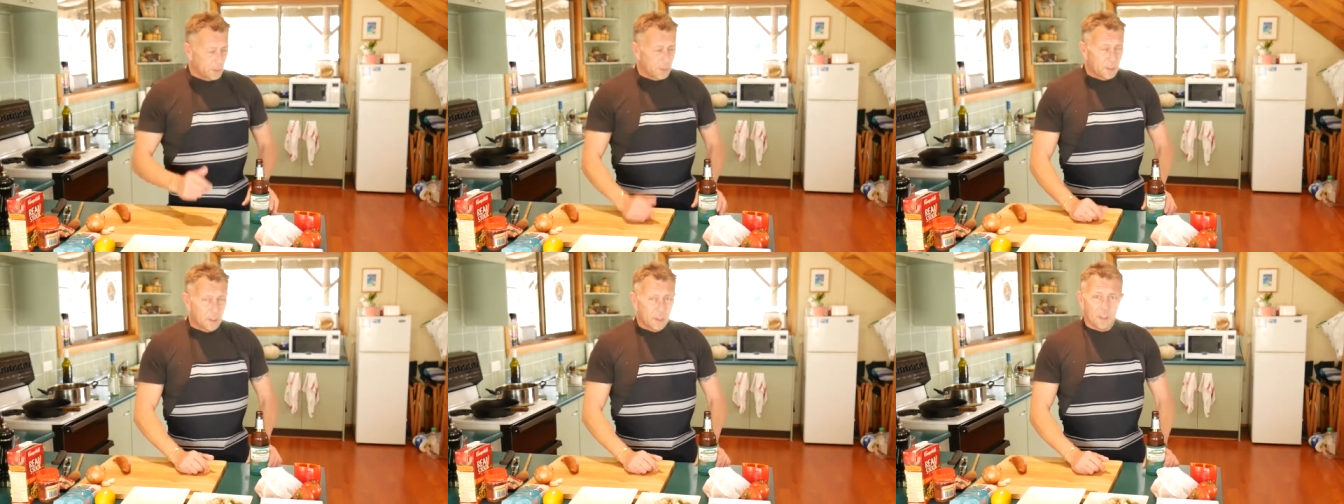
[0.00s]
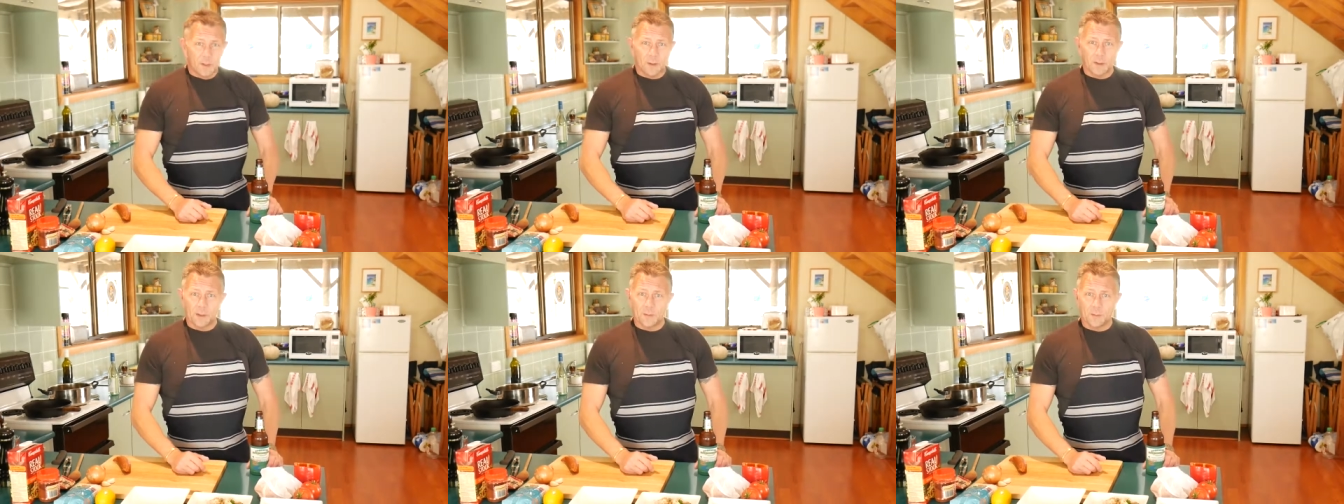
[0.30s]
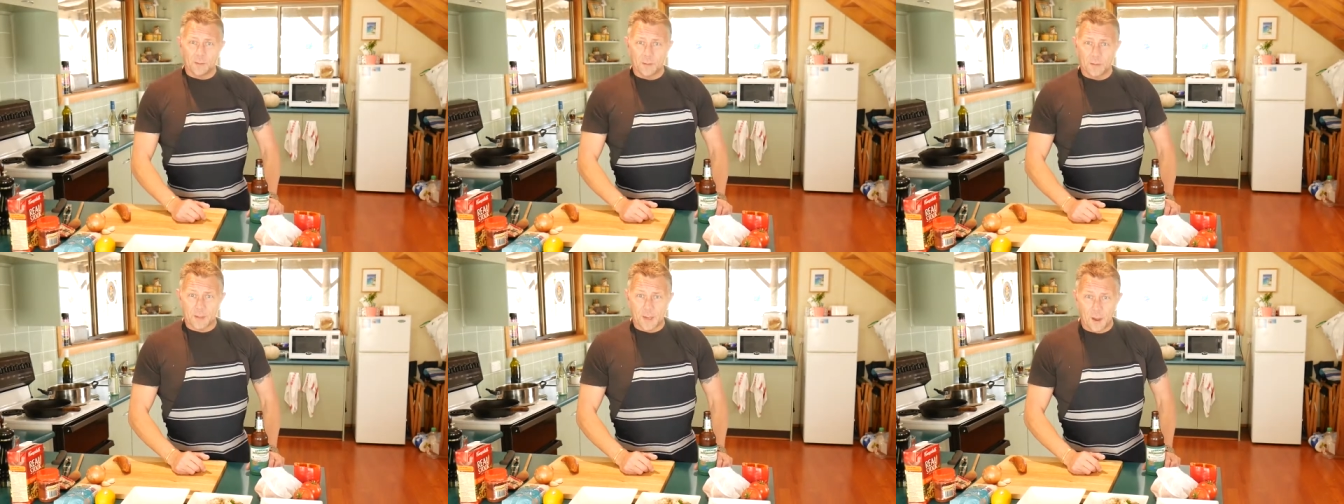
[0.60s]
And I live
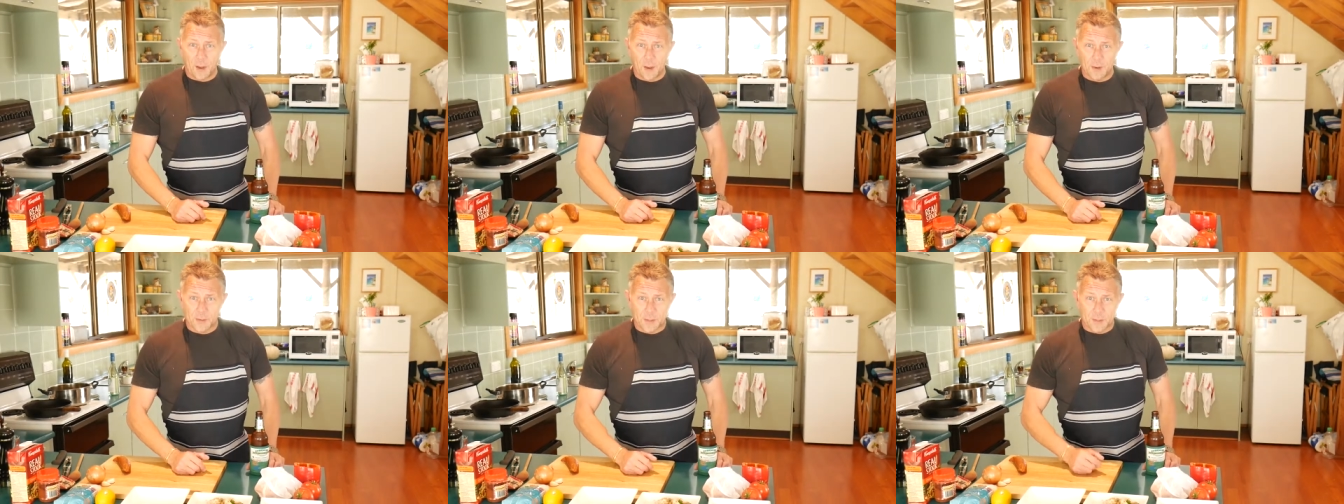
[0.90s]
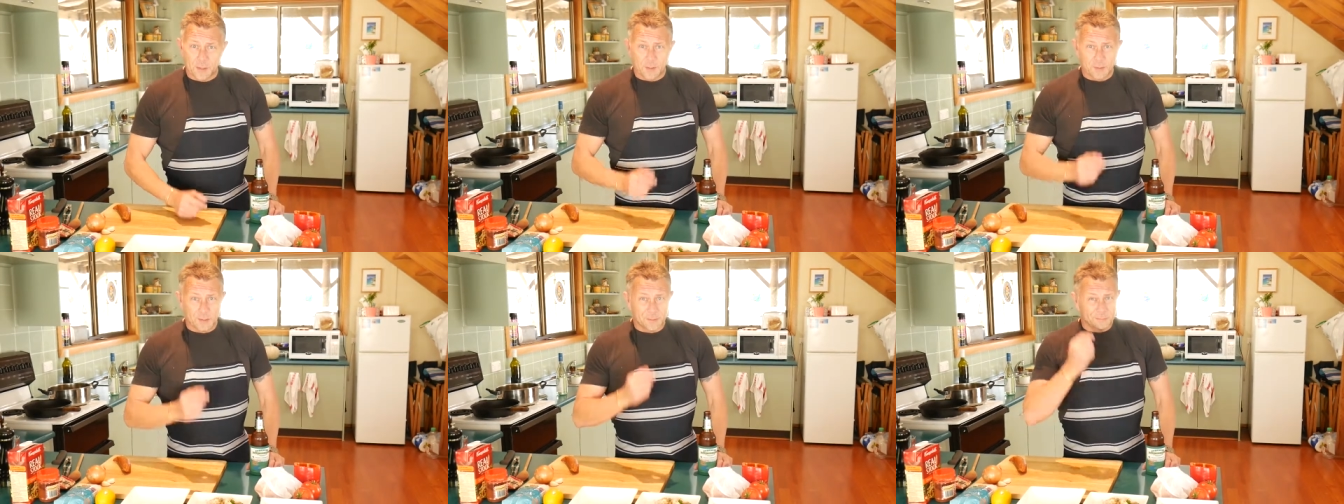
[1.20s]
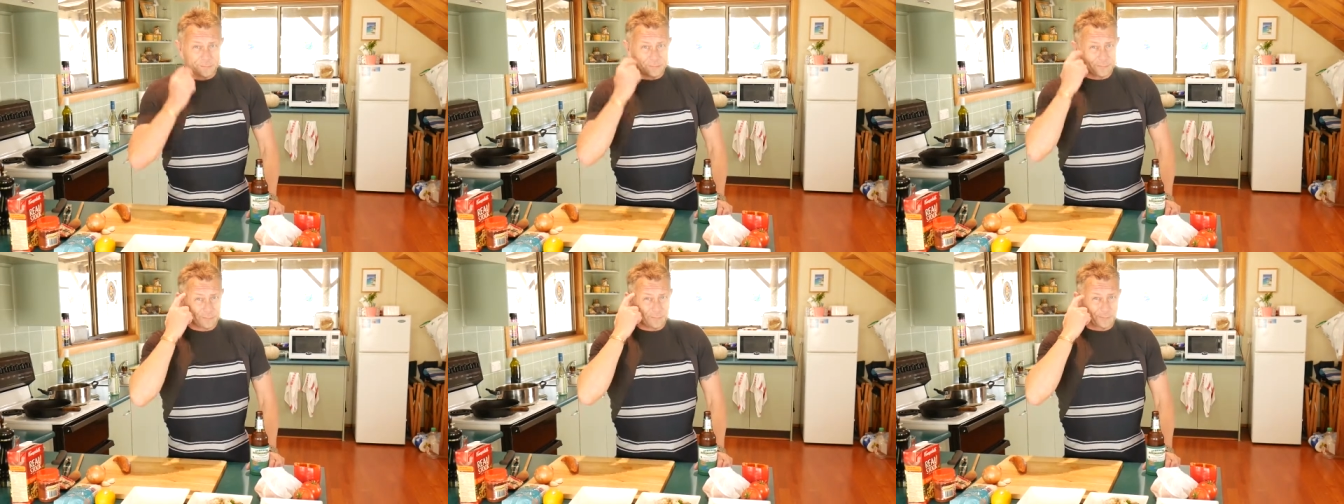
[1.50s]
on the coast.
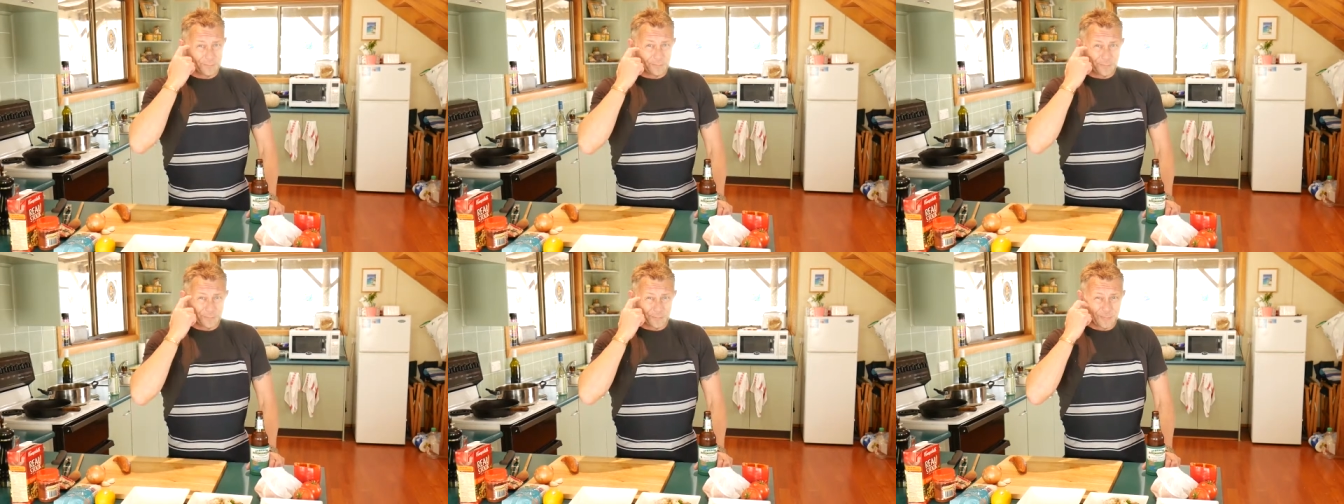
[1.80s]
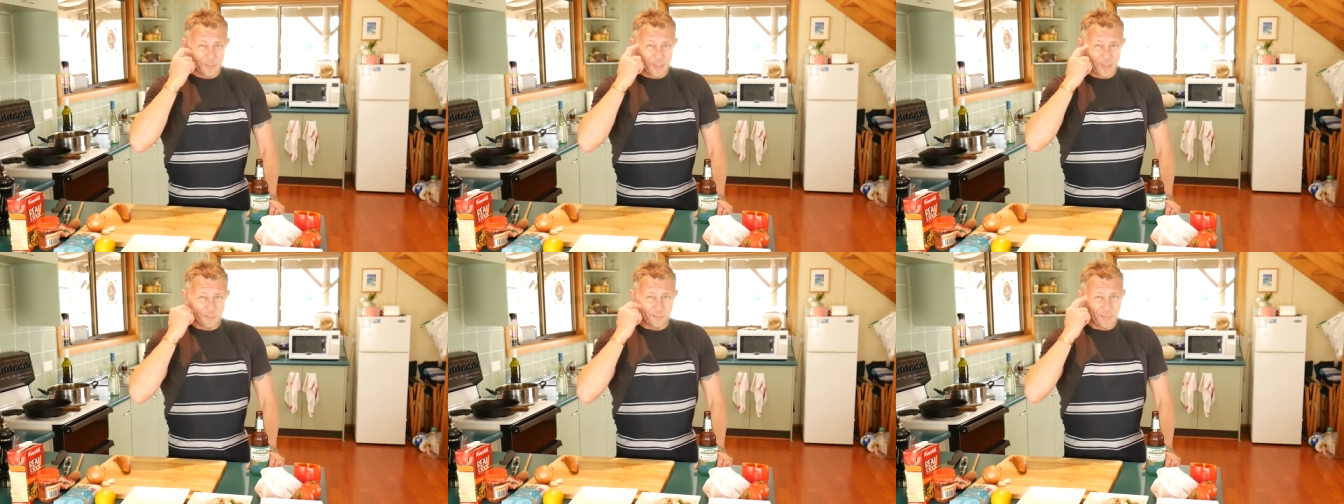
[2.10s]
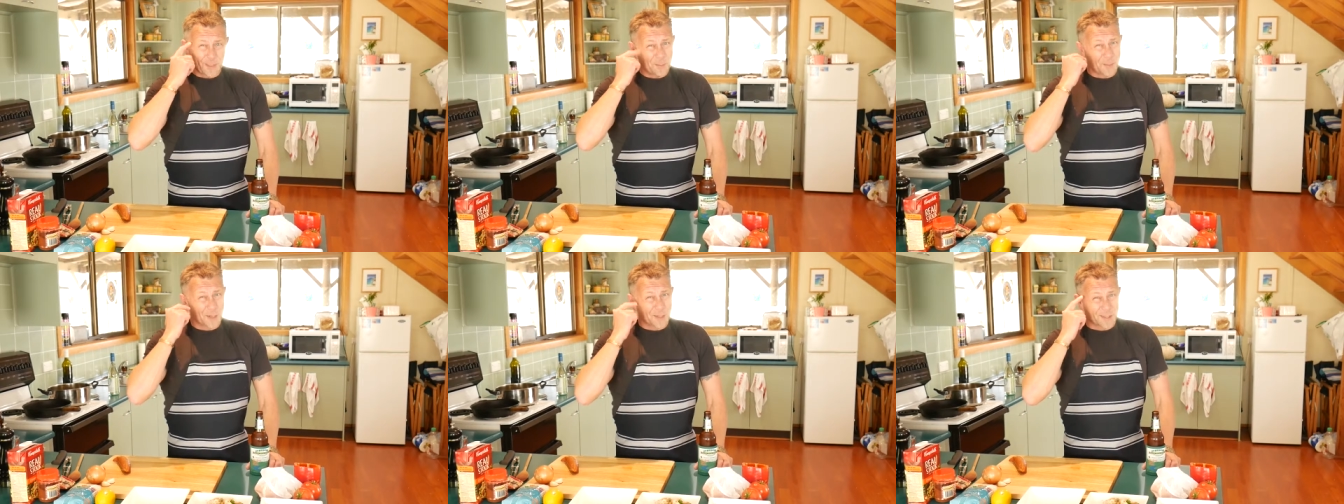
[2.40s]
Yep,
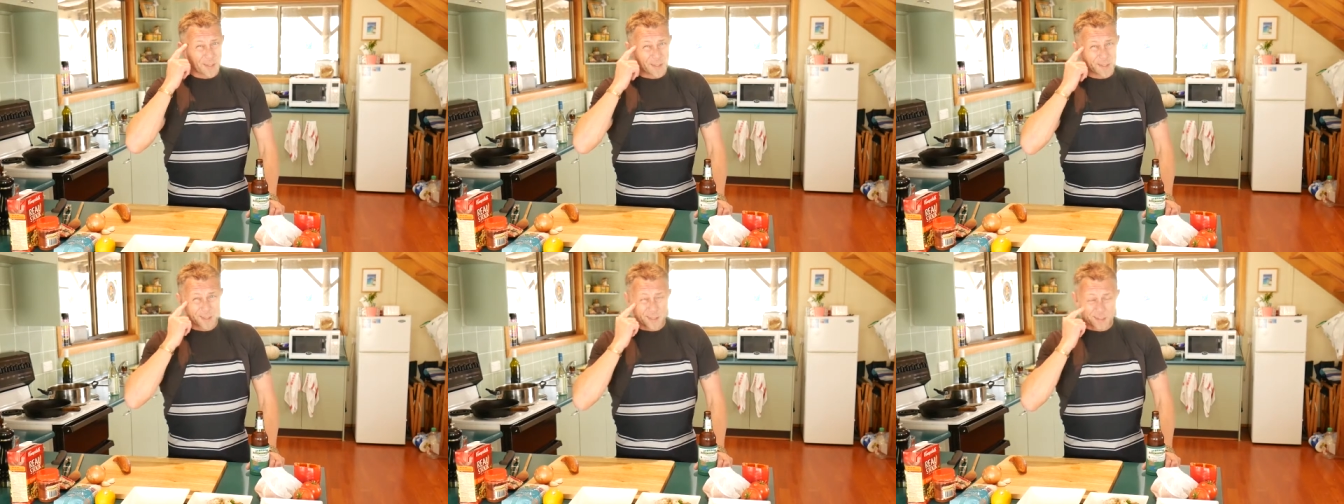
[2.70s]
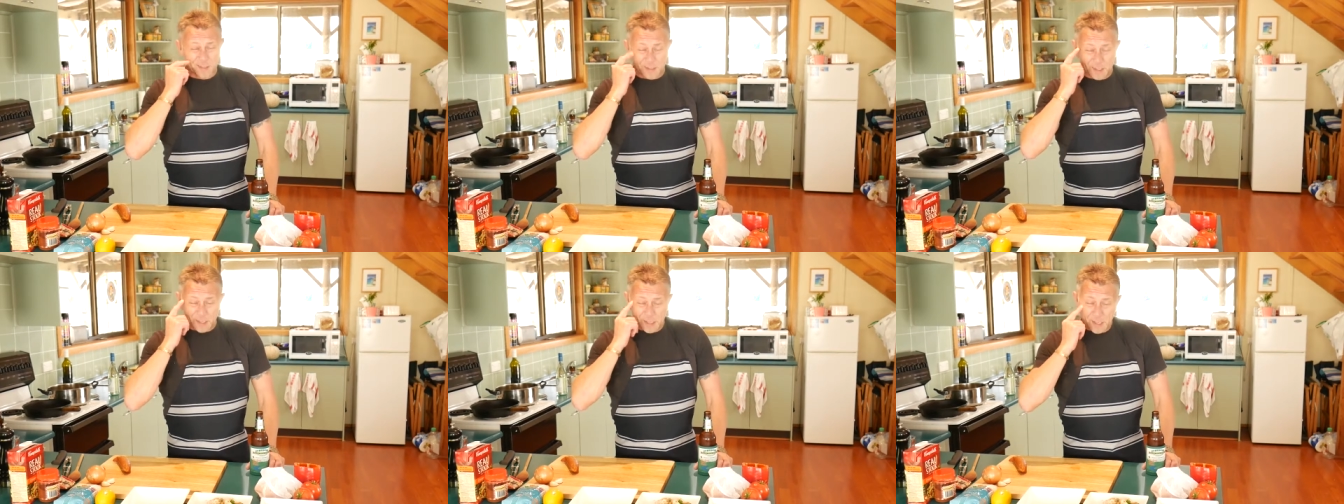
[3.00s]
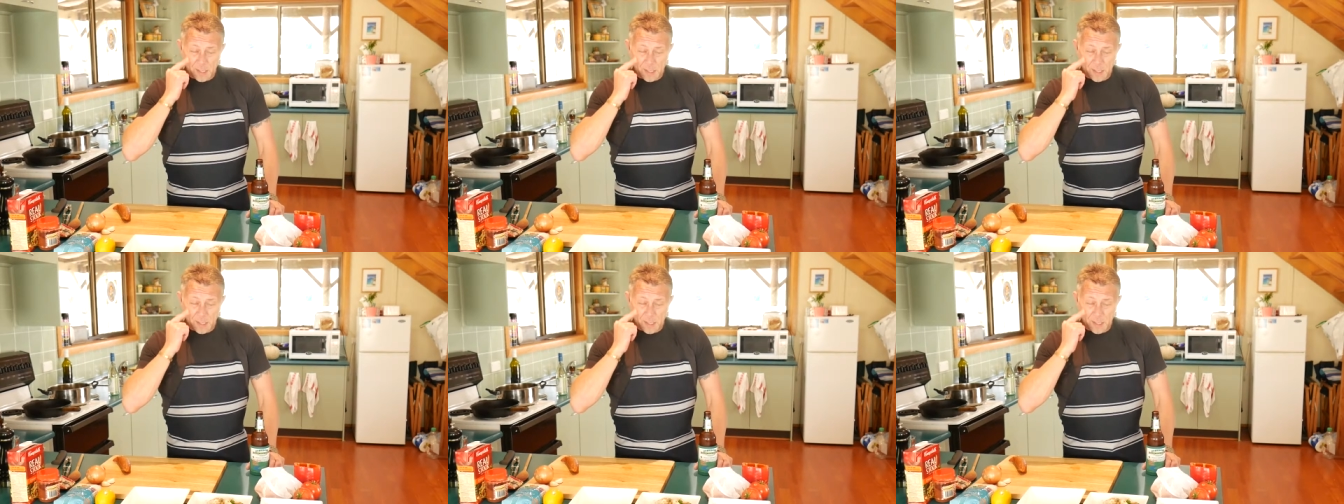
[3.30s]
that makes sense, does it?